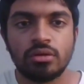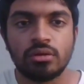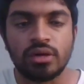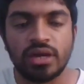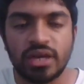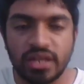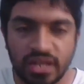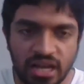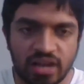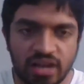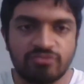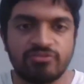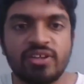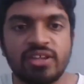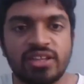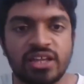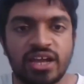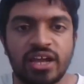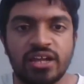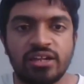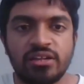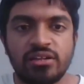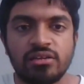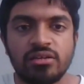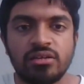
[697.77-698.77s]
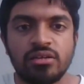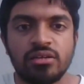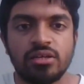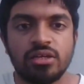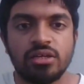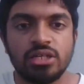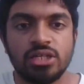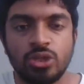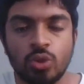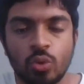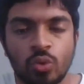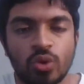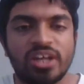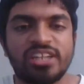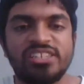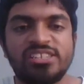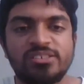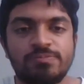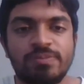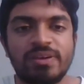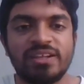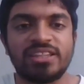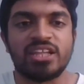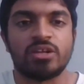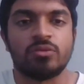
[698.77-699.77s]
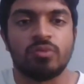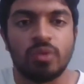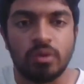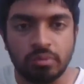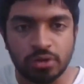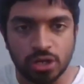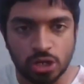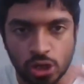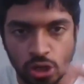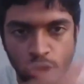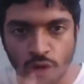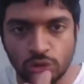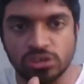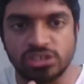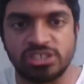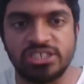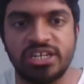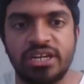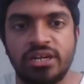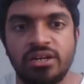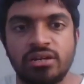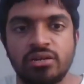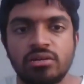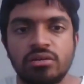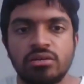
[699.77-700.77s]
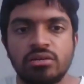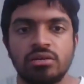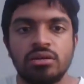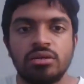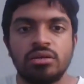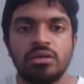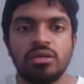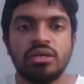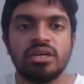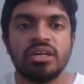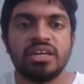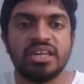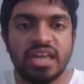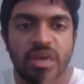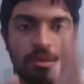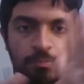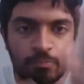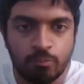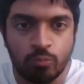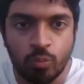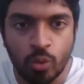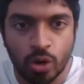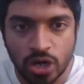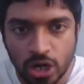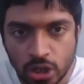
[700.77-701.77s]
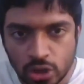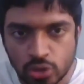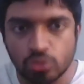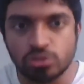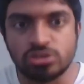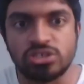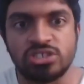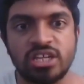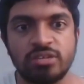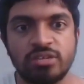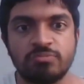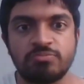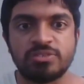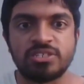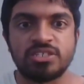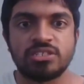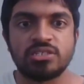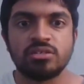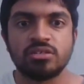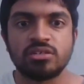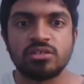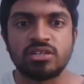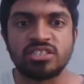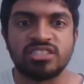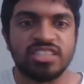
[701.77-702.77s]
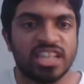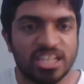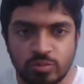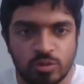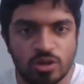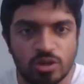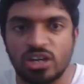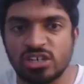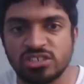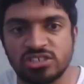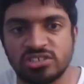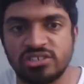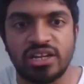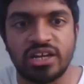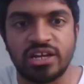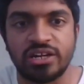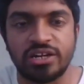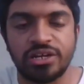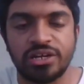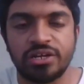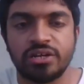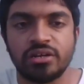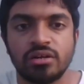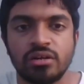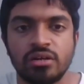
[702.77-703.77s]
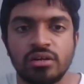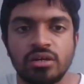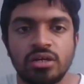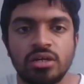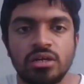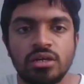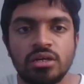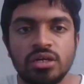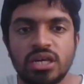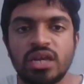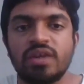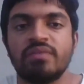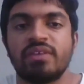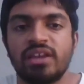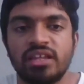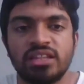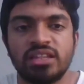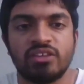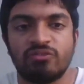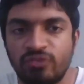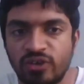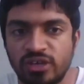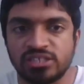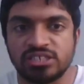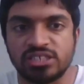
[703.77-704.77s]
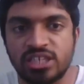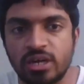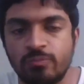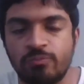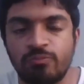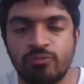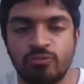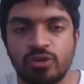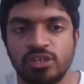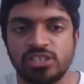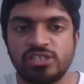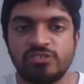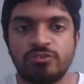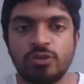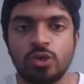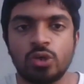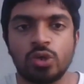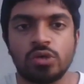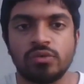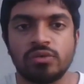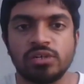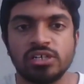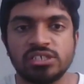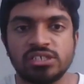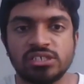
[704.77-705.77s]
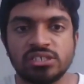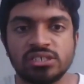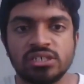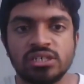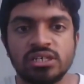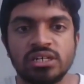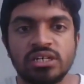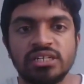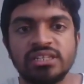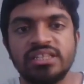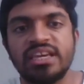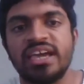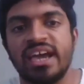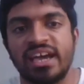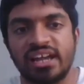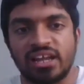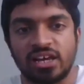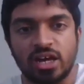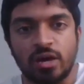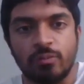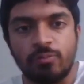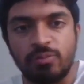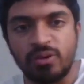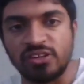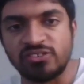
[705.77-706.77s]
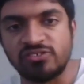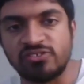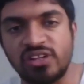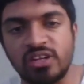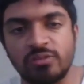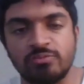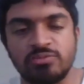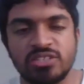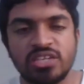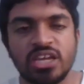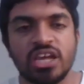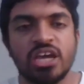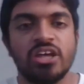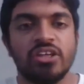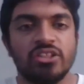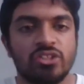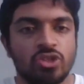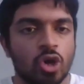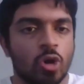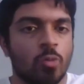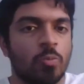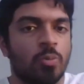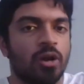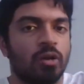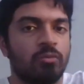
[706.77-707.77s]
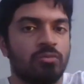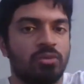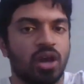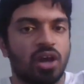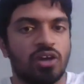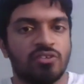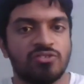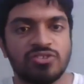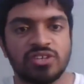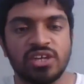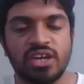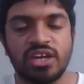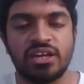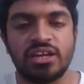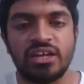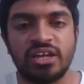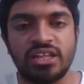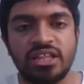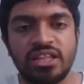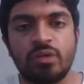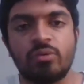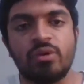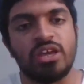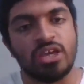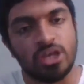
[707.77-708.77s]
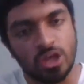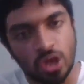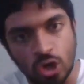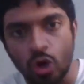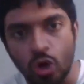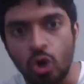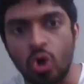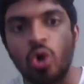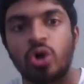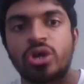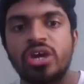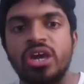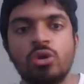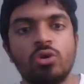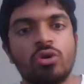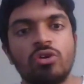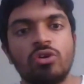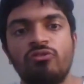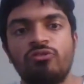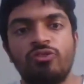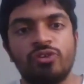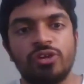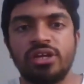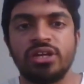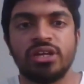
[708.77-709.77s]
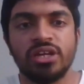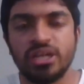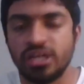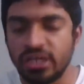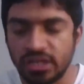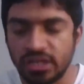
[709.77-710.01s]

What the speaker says: And after that, you would expect that we would close in, keep 1 or 2 slips, because that's what Australia did. Even in the first few overs, they had a couple of slips. They opened up the offside and they were like, okay, go for it.